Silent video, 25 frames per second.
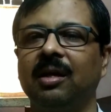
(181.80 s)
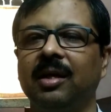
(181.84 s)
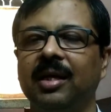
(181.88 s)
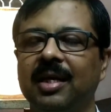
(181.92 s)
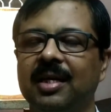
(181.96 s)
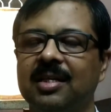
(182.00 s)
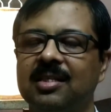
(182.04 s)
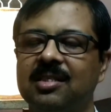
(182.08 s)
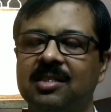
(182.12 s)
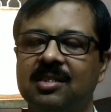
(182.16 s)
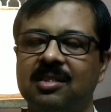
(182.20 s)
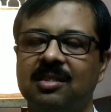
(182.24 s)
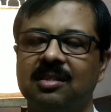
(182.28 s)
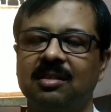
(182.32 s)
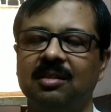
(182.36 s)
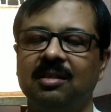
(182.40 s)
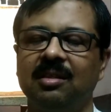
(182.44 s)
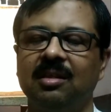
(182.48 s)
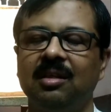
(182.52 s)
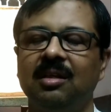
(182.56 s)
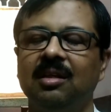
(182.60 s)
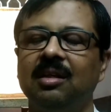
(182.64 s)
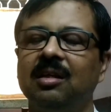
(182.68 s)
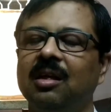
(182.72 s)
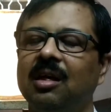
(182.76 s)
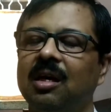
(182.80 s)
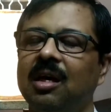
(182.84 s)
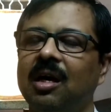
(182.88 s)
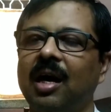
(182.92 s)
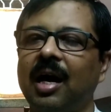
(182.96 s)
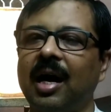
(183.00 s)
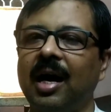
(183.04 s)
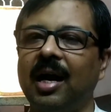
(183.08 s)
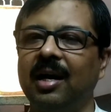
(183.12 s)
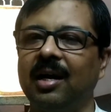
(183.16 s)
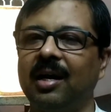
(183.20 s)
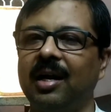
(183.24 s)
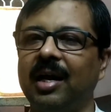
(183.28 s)
Yes,
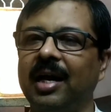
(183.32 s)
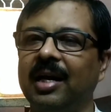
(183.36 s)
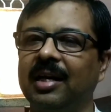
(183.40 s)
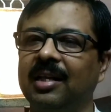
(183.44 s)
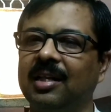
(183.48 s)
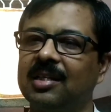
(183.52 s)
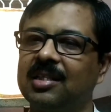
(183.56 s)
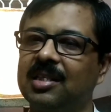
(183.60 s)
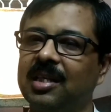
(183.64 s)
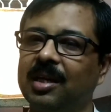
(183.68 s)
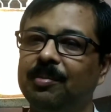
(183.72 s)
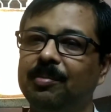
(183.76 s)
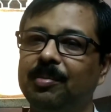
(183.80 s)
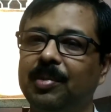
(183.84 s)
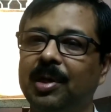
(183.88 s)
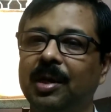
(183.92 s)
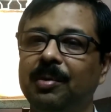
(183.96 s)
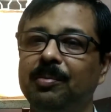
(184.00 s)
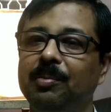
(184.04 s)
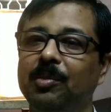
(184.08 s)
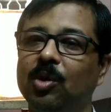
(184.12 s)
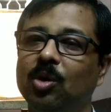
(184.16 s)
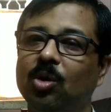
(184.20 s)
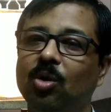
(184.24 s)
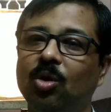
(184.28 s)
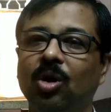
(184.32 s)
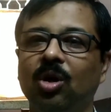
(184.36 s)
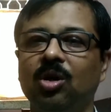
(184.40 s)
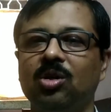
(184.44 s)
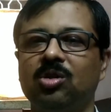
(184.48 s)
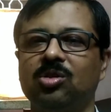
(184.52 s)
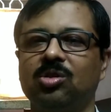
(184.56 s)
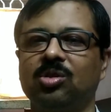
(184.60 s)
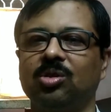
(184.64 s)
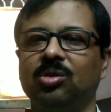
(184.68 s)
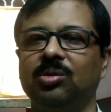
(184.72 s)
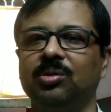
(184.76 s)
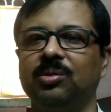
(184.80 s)
and at the same time no
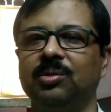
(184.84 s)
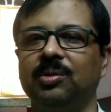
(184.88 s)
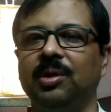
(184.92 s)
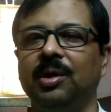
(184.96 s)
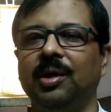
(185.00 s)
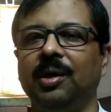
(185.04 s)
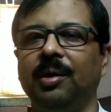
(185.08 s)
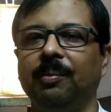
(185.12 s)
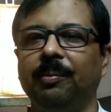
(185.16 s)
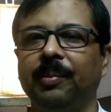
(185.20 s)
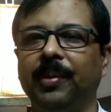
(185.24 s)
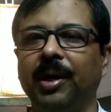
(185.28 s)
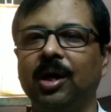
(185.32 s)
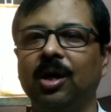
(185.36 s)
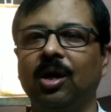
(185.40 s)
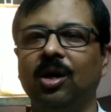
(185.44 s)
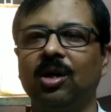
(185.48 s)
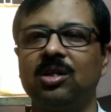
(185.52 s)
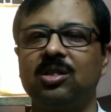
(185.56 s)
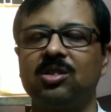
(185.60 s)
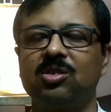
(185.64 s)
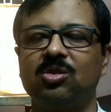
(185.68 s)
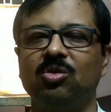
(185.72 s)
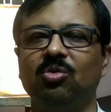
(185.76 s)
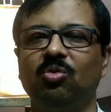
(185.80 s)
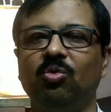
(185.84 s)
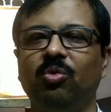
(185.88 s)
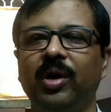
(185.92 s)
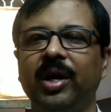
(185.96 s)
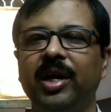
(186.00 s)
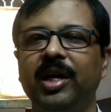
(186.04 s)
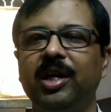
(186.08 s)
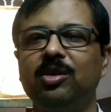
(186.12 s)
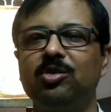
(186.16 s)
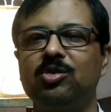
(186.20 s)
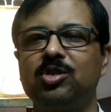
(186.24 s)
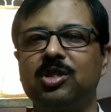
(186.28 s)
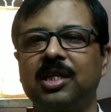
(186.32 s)
also, because
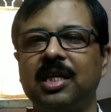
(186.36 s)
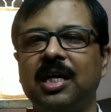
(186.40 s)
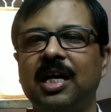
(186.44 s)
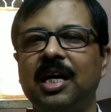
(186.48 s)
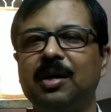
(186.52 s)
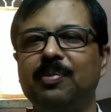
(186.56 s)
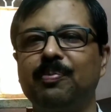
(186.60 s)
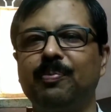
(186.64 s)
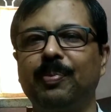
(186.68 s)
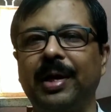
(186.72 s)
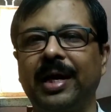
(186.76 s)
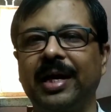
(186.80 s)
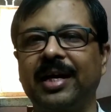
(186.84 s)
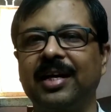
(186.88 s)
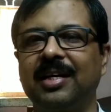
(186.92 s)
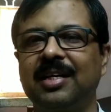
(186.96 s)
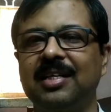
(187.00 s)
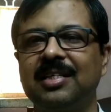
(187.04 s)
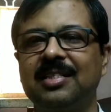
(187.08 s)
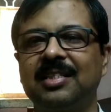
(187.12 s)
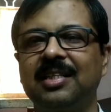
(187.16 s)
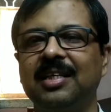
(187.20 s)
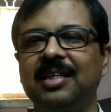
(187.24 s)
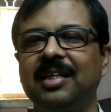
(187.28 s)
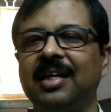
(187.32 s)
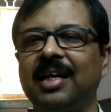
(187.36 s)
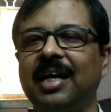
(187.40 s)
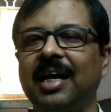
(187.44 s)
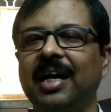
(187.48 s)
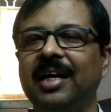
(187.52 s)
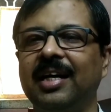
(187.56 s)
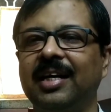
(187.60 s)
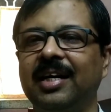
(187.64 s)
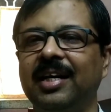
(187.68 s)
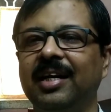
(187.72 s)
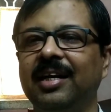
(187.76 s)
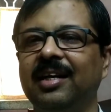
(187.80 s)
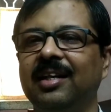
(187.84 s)
when you start practicing
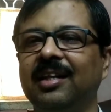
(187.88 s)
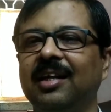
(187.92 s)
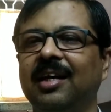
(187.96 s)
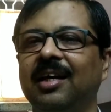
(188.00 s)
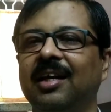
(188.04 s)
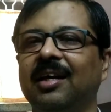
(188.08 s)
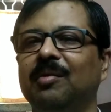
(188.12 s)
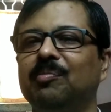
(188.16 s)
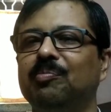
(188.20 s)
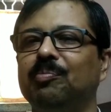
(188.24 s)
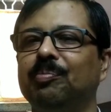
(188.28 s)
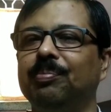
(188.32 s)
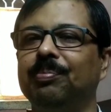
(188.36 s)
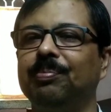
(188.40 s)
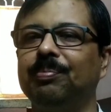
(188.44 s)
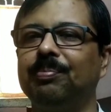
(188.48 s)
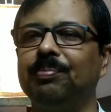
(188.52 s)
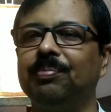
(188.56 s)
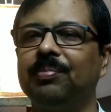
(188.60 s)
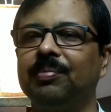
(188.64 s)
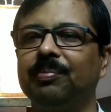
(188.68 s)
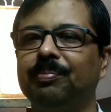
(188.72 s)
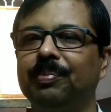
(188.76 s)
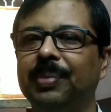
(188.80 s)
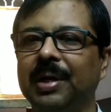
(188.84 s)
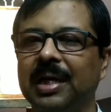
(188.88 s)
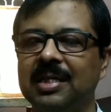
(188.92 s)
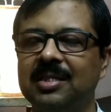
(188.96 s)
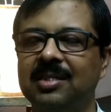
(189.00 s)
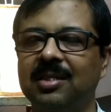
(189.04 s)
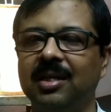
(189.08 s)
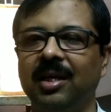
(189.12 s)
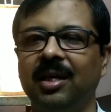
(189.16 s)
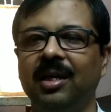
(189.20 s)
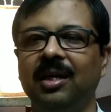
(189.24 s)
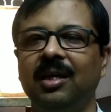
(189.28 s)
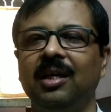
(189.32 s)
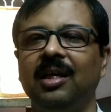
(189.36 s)
writing the
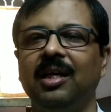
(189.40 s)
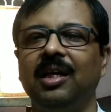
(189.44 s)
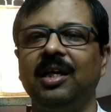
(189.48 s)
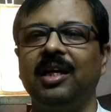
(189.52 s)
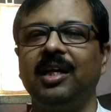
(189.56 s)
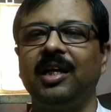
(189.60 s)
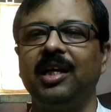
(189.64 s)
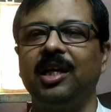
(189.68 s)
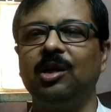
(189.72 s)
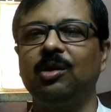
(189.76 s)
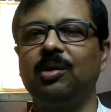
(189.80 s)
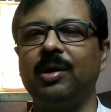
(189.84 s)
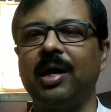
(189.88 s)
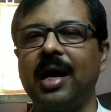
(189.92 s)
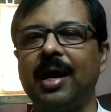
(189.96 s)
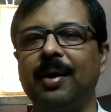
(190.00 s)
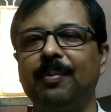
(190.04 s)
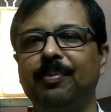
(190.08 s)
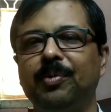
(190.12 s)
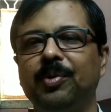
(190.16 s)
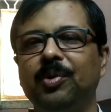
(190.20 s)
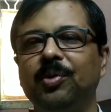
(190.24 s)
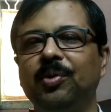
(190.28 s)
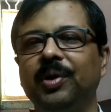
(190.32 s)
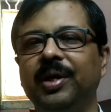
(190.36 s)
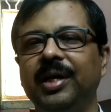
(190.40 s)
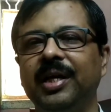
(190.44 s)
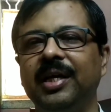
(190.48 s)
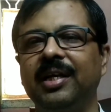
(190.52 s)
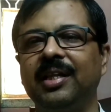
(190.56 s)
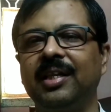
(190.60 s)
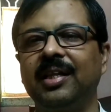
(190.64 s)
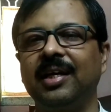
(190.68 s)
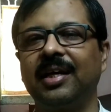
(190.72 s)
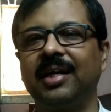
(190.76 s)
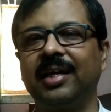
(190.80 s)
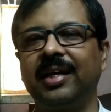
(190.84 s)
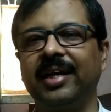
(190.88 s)
precis, you have to read
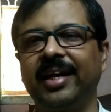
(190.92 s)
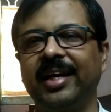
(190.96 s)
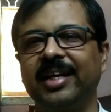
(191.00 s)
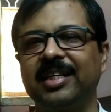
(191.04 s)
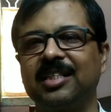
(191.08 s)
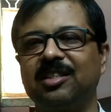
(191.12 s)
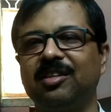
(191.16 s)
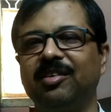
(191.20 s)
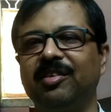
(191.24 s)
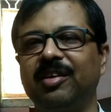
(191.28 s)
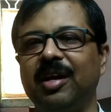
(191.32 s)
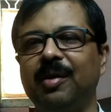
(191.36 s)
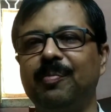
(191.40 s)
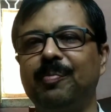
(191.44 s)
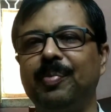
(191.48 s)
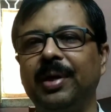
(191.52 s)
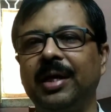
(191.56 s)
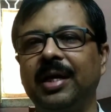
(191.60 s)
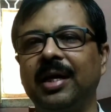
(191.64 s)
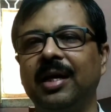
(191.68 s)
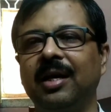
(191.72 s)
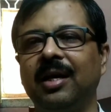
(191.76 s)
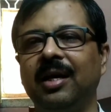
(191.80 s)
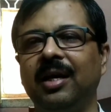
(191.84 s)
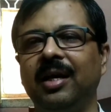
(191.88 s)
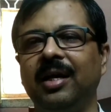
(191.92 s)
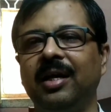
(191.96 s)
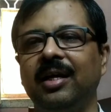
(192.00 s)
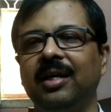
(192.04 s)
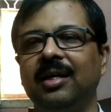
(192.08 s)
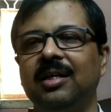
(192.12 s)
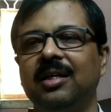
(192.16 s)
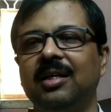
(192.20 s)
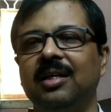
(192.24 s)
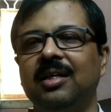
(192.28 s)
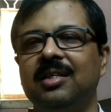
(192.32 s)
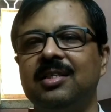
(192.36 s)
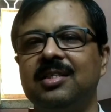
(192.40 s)
the text repeatedly,
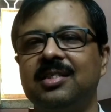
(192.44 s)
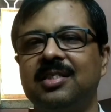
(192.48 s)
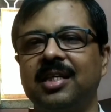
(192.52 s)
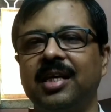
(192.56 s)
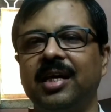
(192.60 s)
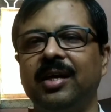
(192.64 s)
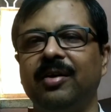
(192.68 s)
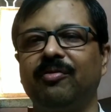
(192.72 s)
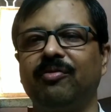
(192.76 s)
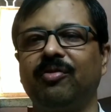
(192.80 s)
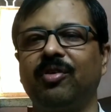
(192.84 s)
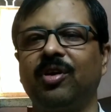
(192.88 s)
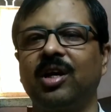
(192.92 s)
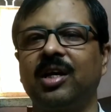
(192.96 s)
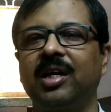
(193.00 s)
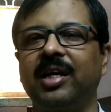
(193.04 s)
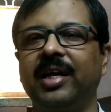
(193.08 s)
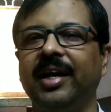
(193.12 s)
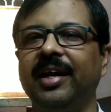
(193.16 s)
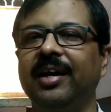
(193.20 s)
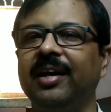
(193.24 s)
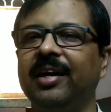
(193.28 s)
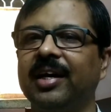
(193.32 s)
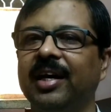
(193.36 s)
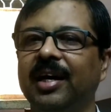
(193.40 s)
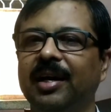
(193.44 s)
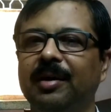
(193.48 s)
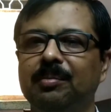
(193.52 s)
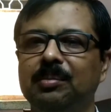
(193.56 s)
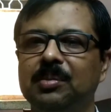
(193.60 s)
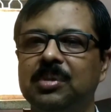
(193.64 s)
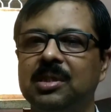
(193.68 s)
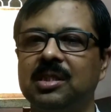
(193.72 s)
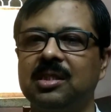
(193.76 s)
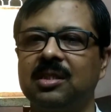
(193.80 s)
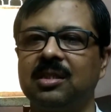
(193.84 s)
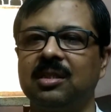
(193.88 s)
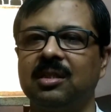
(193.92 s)
say for 10 times.